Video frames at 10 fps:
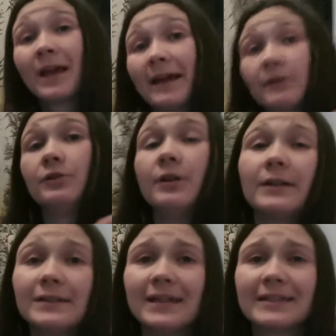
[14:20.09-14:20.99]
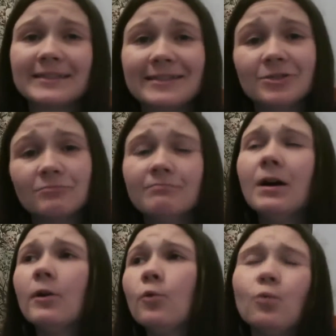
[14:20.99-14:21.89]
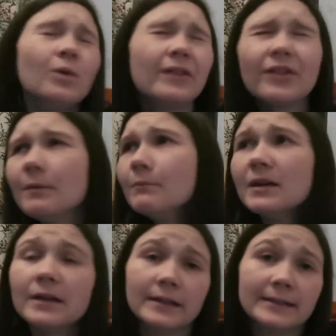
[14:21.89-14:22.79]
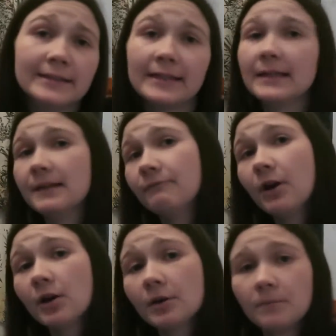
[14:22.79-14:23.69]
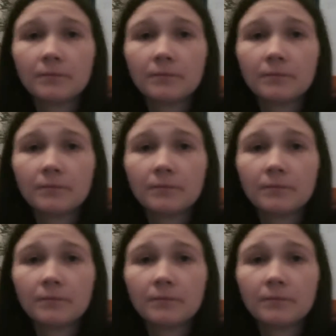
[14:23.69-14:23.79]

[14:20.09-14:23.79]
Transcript: And good night. I'll see you tomorrow with another daily vlog.